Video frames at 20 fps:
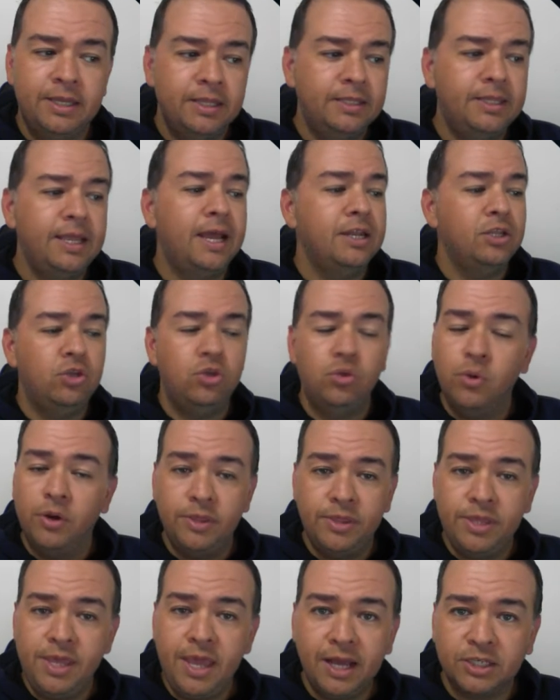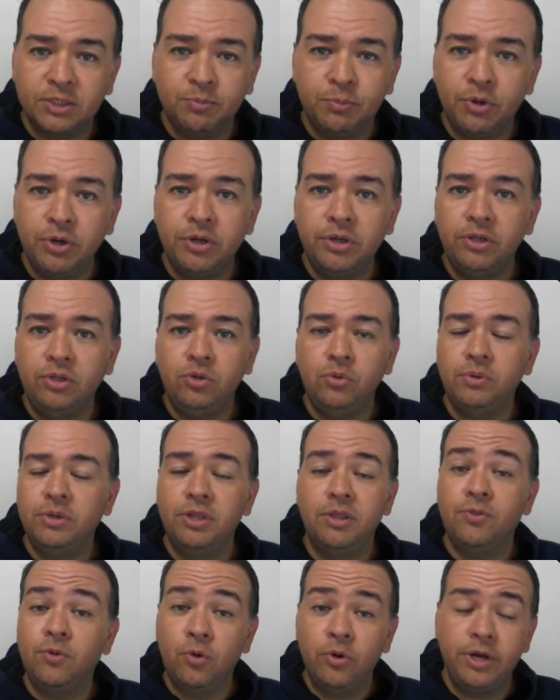that you are the expert, you're an
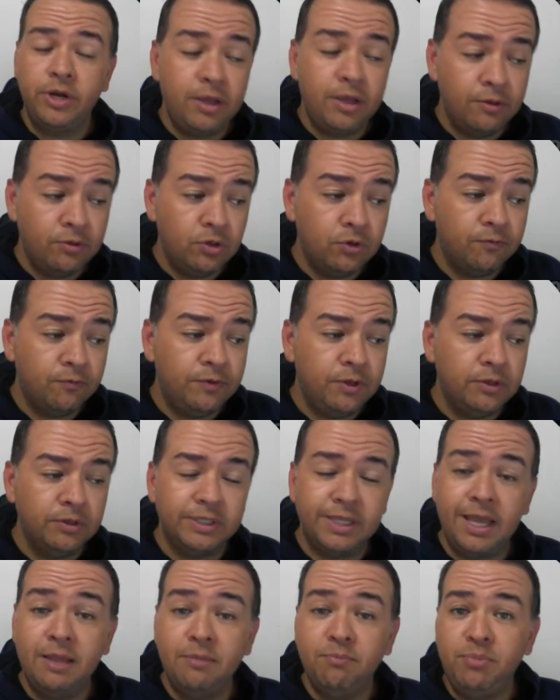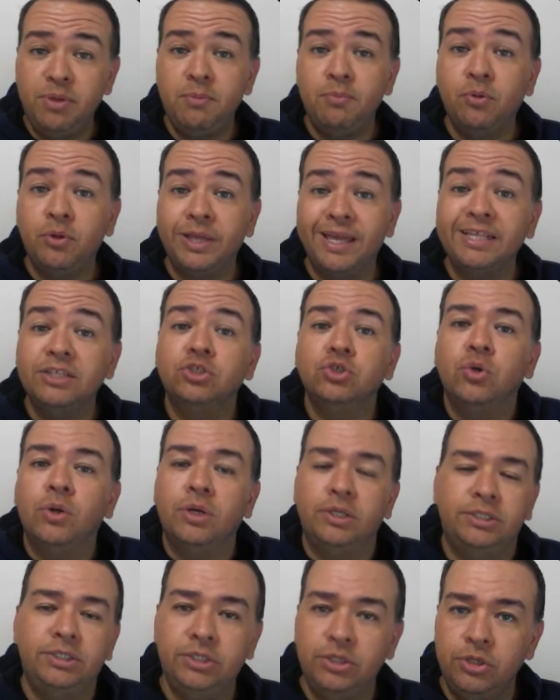authority on your field, and people can
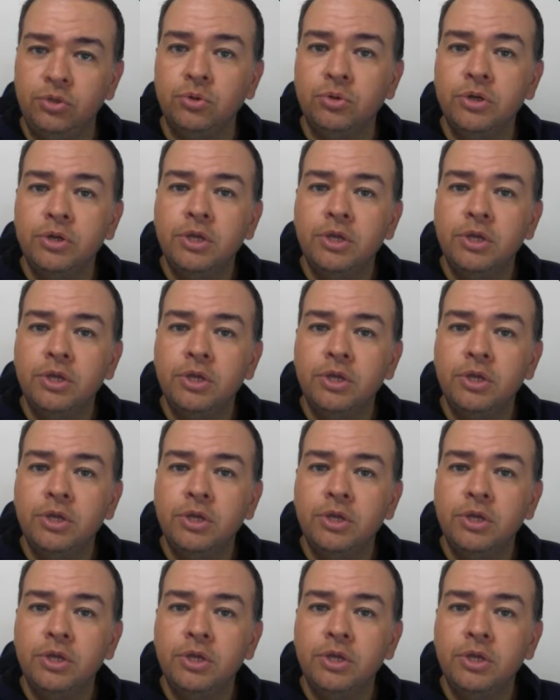trust you.